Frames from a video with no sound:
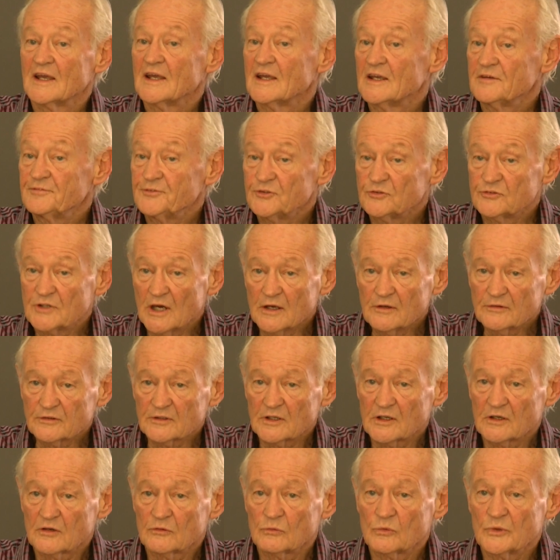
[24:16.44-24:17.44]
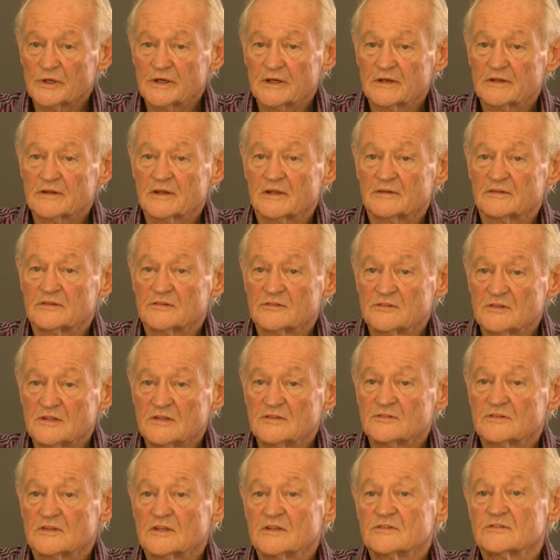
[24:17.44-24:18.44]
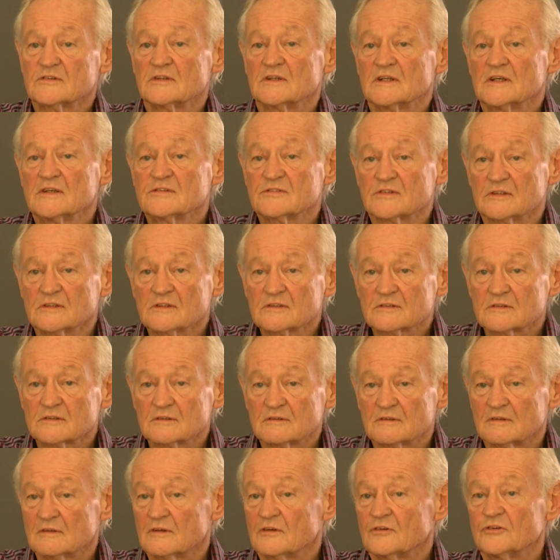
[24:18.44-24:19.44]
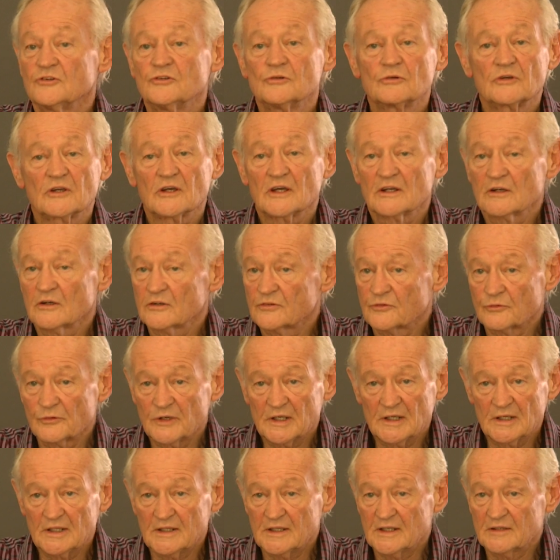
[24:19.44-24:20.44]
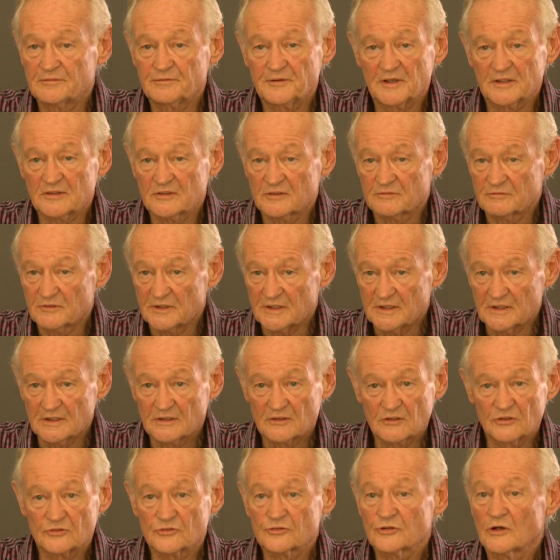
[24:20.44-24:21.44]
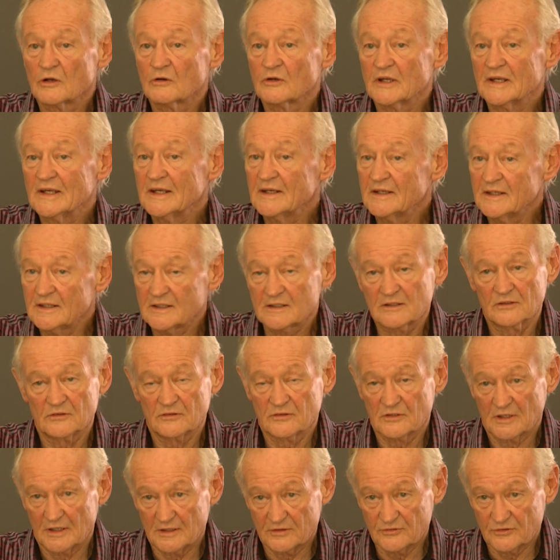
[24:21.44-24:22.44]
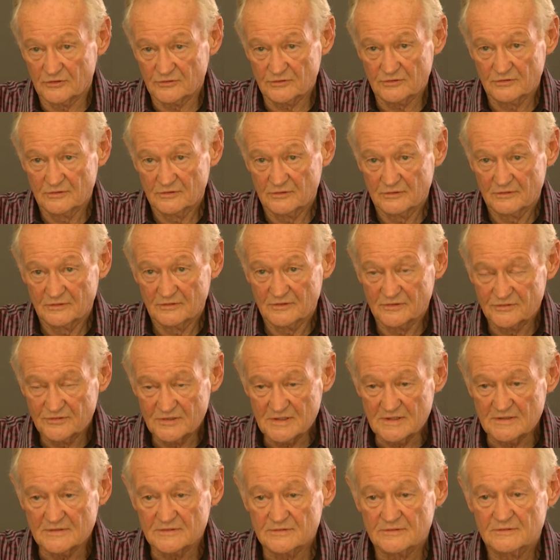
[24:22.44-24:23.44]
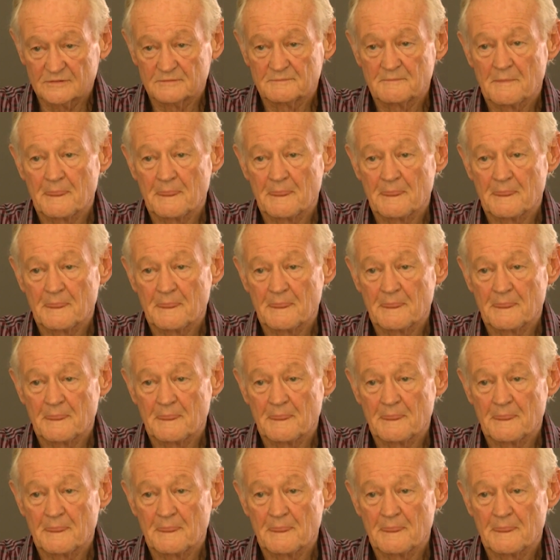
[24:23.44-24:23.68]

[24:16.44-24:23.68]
If you don't know where the disease is and isn't, you cannot really effectively control any contagious disease.